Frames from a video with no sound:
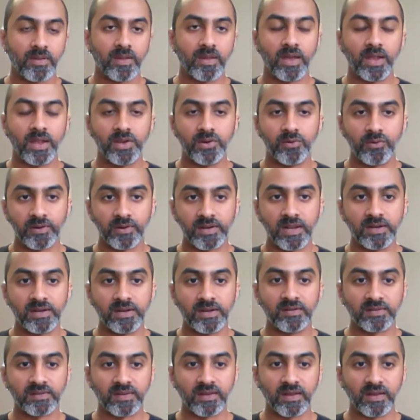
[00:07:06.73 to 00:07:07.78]
And your
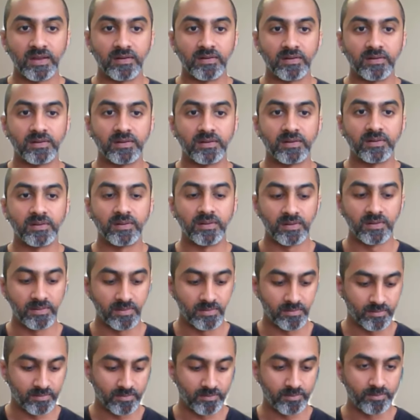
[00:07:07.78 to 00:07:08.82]
attendees can
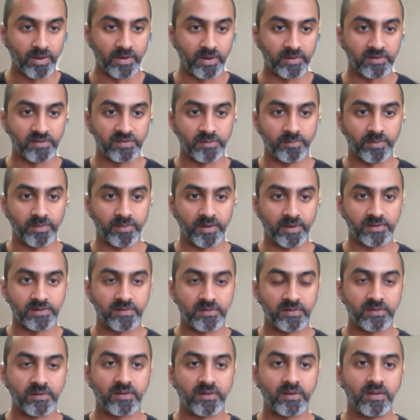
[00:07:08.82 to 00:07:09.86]
participate
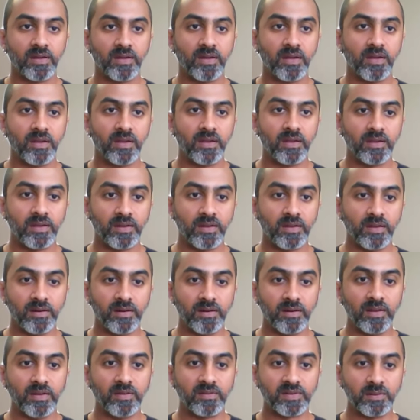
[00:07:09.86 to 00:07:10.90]
in
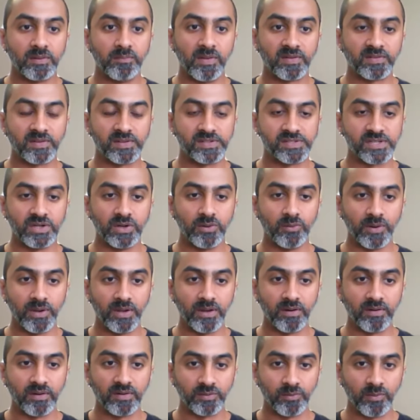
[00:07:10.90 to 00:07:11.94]
instant messaging over
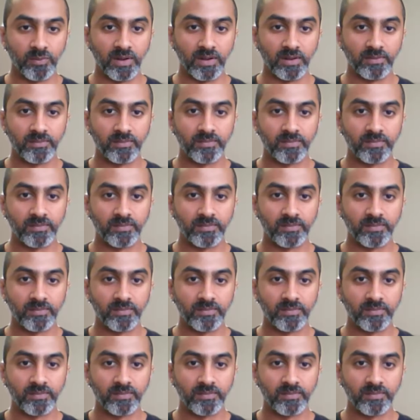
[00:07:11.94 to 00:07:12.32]
here as well.